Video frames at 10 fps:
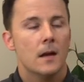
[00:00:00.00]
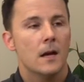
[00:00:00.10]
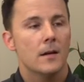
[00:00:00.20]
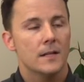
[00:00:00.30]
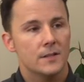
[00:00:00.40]

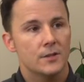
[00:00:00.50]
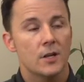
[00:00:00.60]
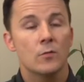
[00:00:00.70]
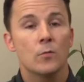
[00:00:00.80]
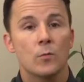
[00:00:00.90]
As a
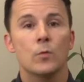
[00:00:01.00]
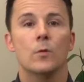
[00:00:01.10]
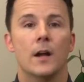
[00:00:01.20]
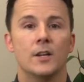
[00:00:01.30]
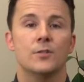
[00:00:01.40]
general
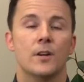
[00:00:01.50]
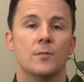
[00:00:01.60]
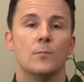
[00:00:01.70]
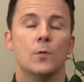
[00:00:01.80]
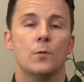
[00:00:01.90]
rule, I try to
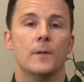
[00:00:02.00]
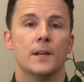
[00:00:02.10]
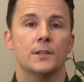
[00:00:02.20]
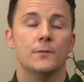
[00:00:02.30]
move as